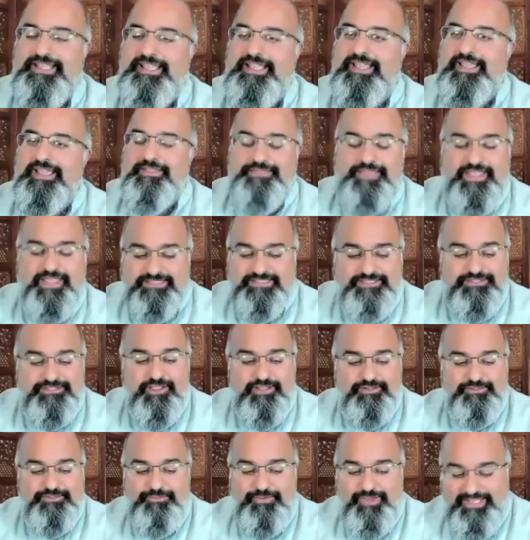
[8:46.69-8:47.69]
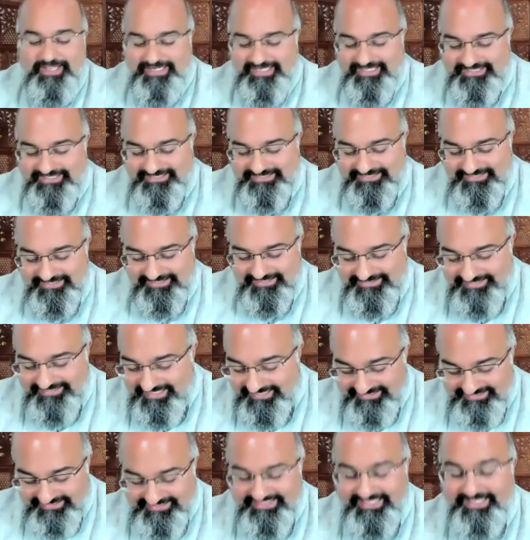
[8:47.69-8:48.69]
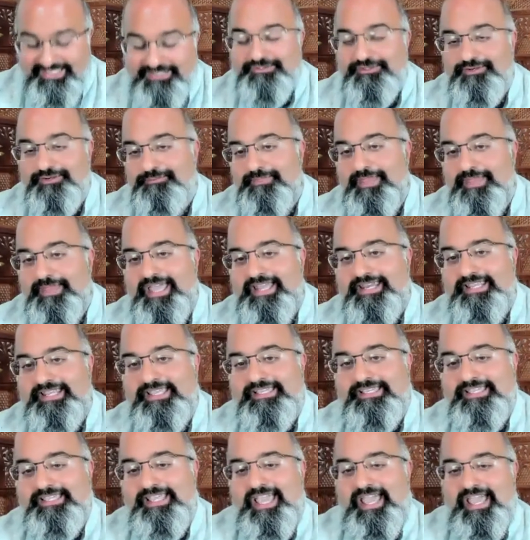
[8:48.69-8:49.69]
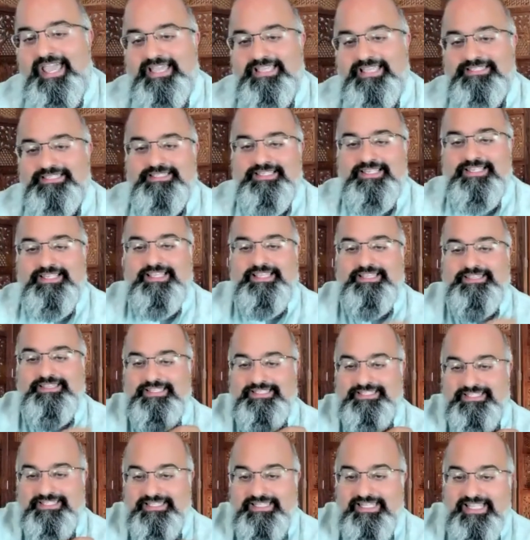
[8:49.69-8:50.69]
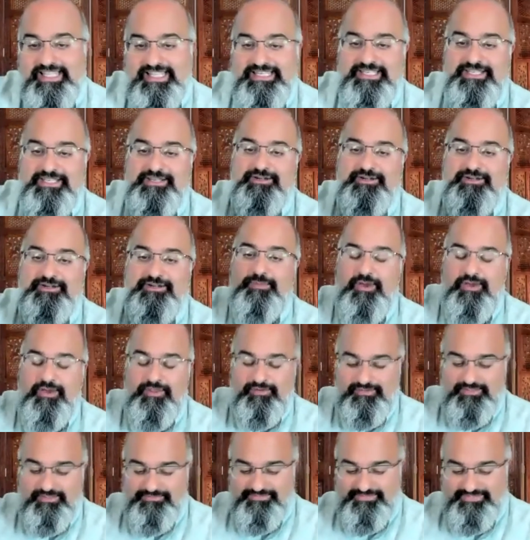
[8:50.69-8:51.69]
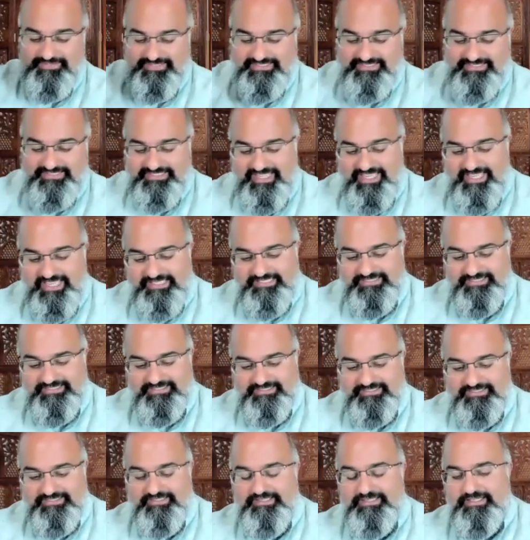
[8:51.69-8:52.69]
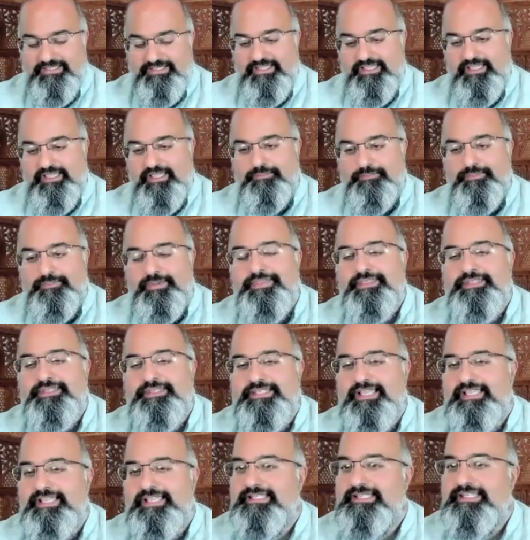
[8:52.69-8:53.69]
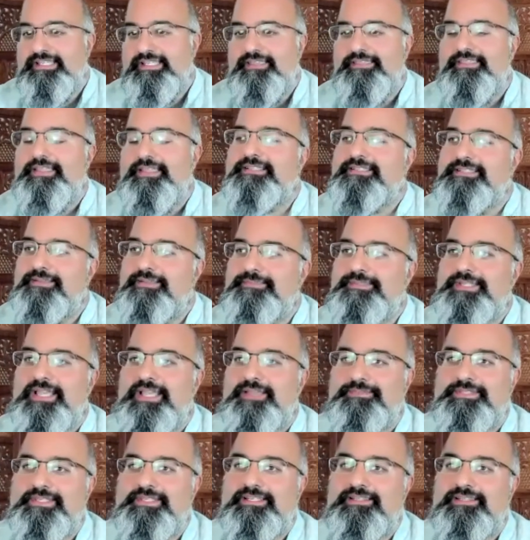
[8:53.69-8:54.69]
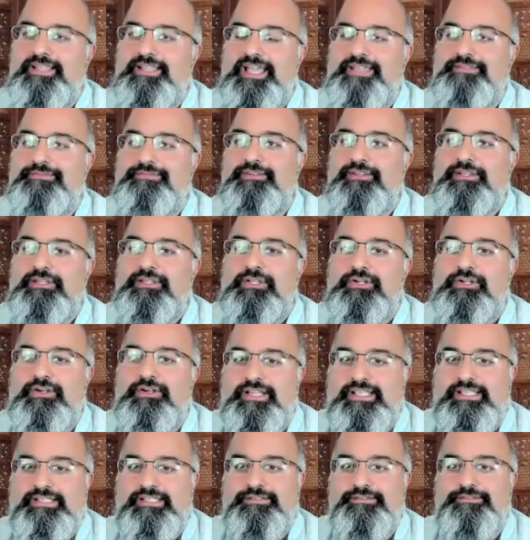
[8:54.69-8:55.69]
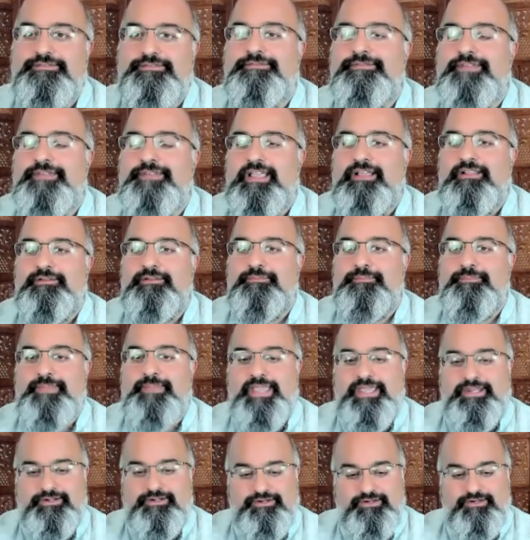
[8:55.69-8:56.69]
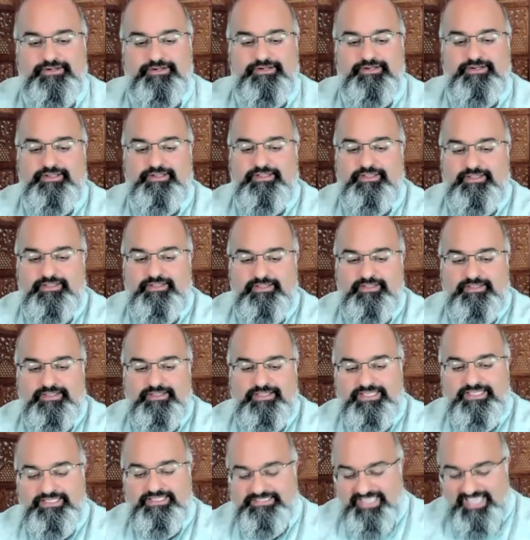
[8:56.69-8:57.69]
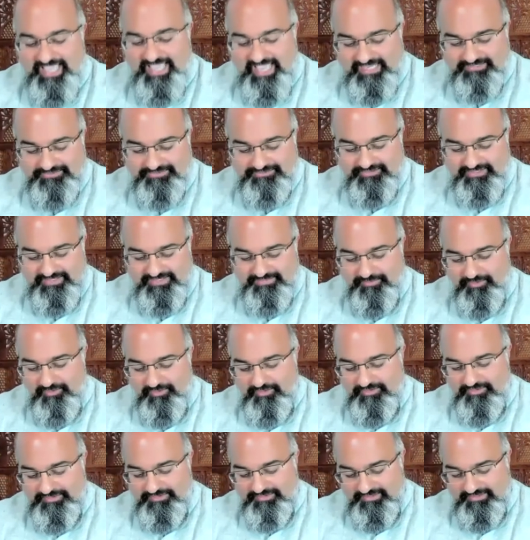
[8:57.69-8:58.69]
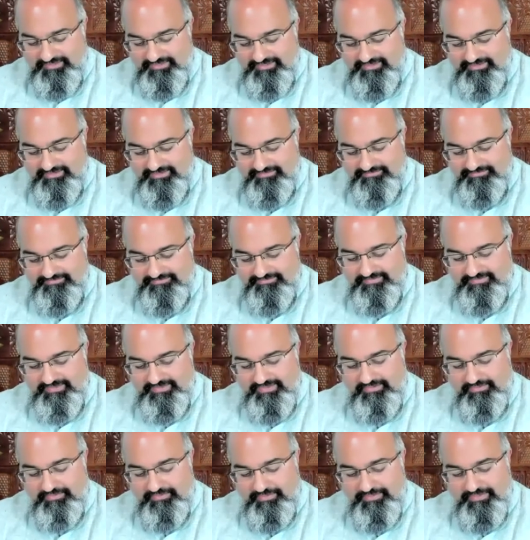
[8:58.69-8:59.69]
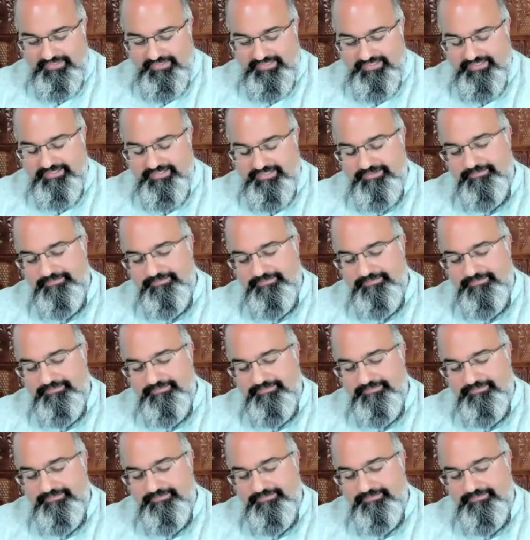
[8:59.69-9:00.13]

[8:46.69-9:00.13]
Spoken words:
That's not quite as sexy and dramatic as this linear model of success, but this idea that sometimes in life, learning to fail better is actually part of the